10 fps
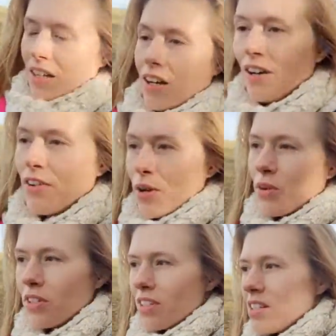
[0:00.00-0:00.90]
If
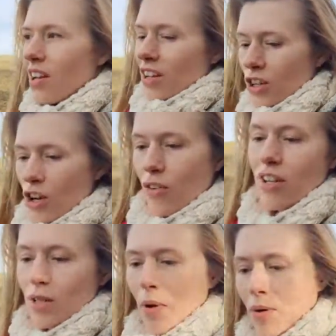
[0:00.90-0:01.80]
anyone's
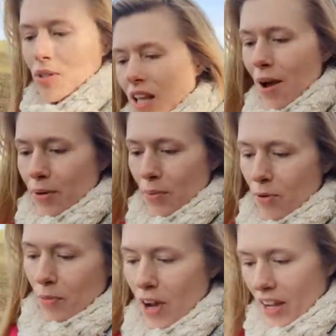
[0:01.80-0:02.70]
curious about what's happening
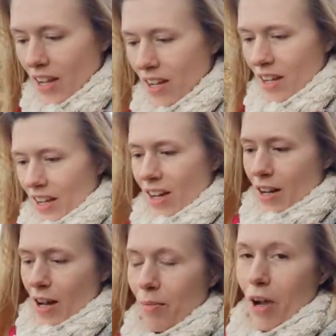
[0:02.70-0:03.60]
with my
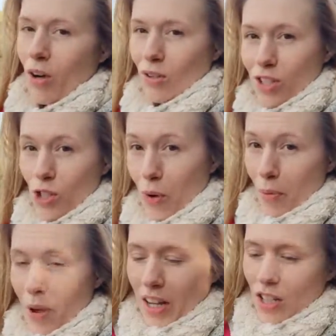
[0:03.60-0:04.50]
my old Twitter
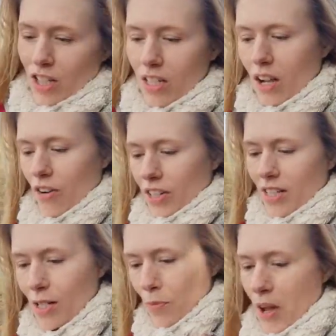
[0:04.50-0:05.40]
page that's currently
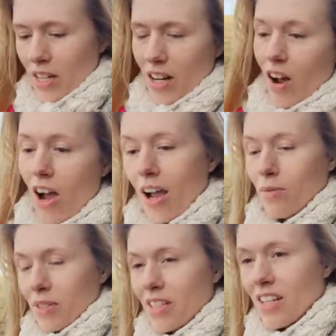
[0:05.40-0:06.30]
suspended, I
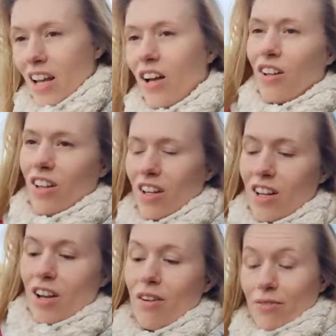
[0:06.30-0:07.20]
am still
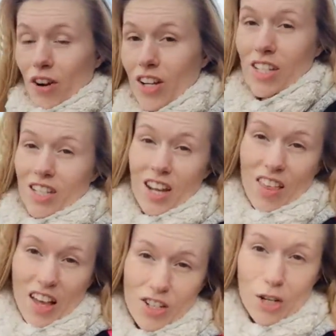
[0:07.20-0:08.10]
fighting to get
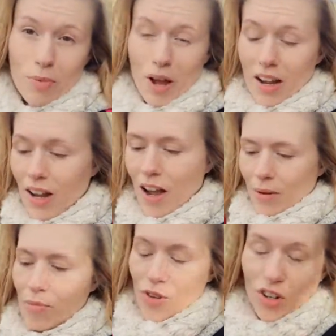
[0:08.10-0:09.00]
that shit back. I
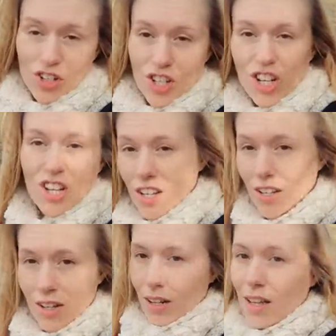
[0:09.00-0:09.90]
am not
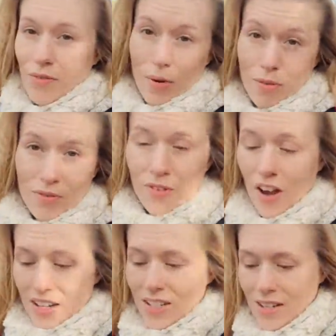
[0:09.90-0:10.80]
gonna give up the
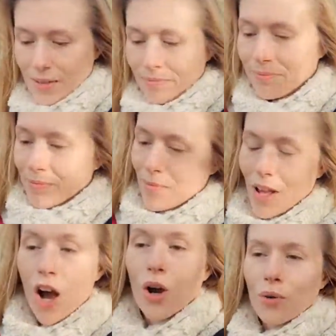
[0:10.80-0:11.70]
fight.
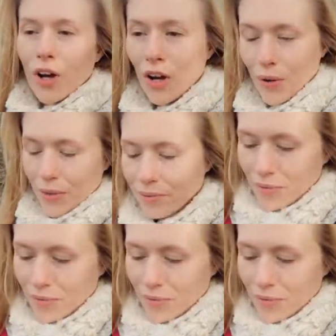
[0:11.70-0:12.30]
Oh no,